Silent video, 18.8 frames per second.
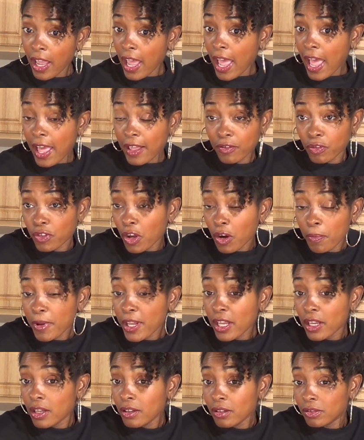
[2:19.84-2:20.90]
and they'll
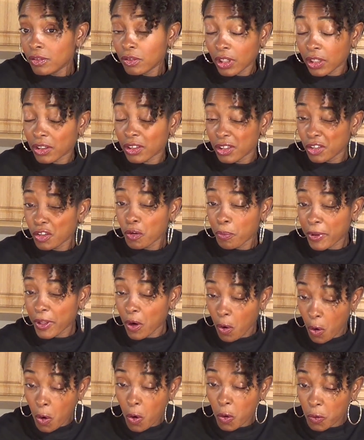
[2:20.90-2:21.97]
be a little bit
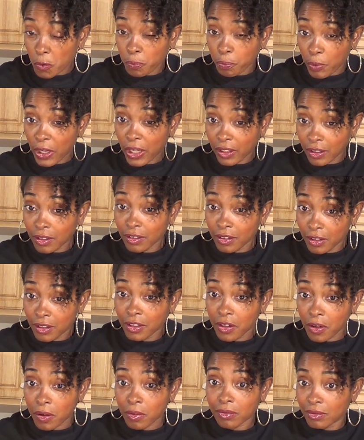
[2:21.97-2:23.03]
old, but,
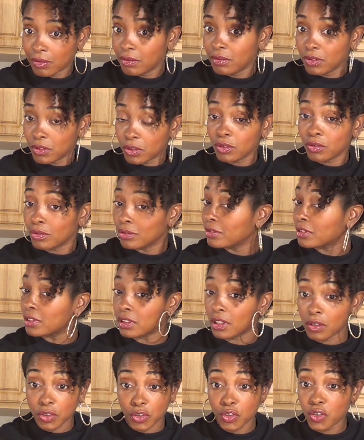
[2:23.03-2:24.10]
you know,
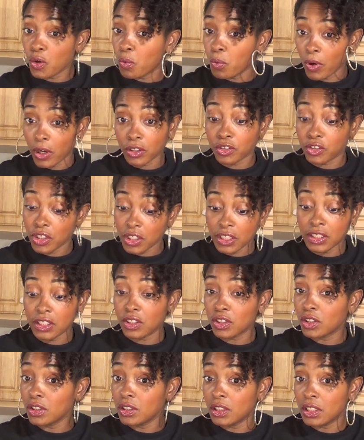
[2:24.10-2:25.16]
they'll still work just
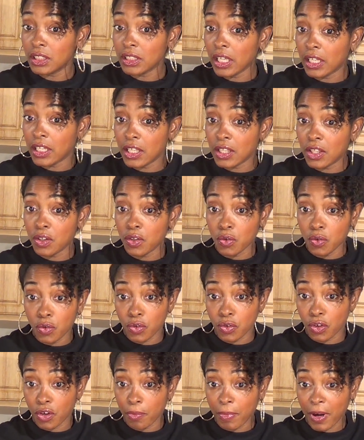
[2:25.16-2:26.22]
as good as anything new
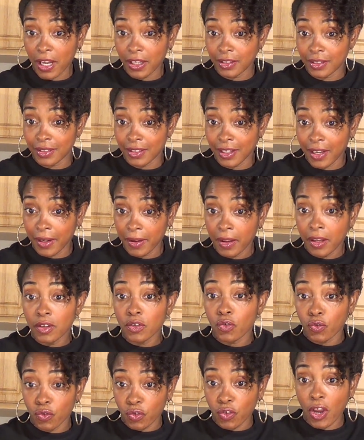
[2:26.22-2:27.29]
you could buy today.
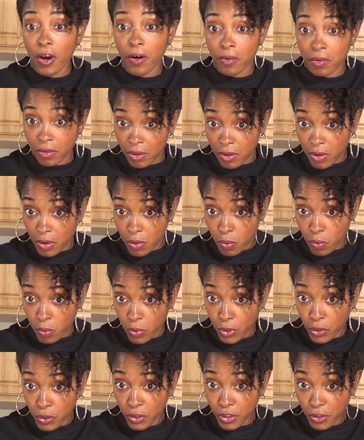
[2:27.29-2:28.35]
So,
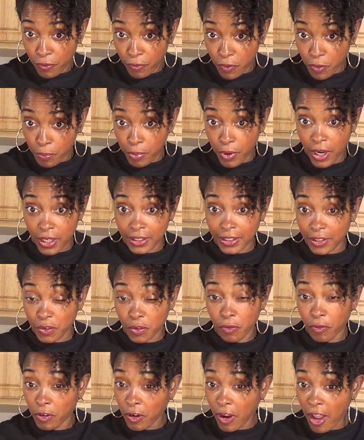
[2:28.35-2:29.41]
you're using a food processor.
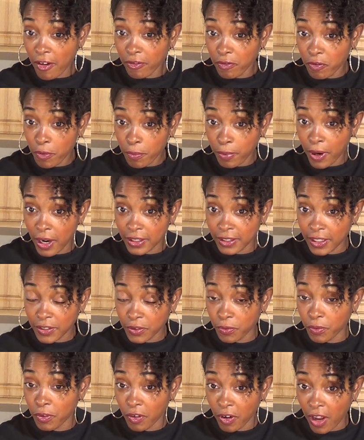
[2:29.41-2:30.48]
If you don't have a food
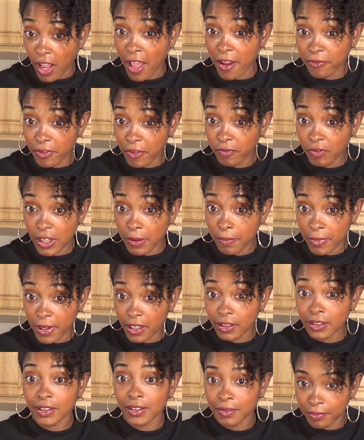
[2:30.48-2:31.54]
processor, if you don't have 15
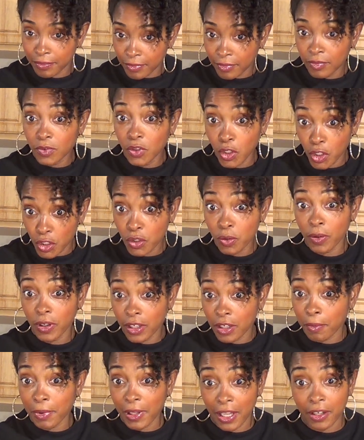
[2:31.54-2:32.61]
bucks, you can do
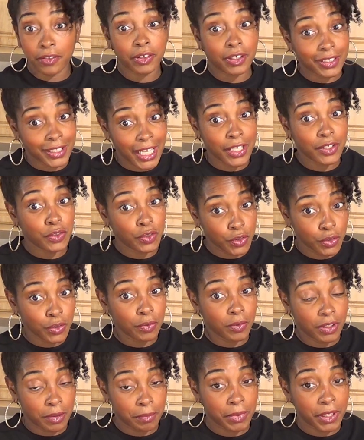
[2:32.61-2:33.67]
it in a blender, because I used to do
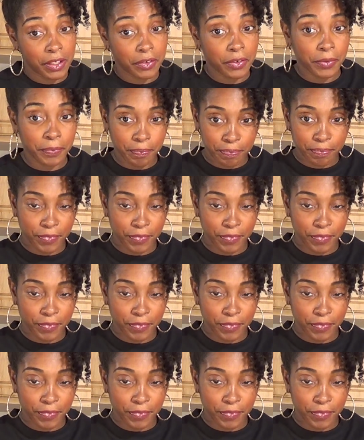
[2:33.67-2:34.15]
it in a blender.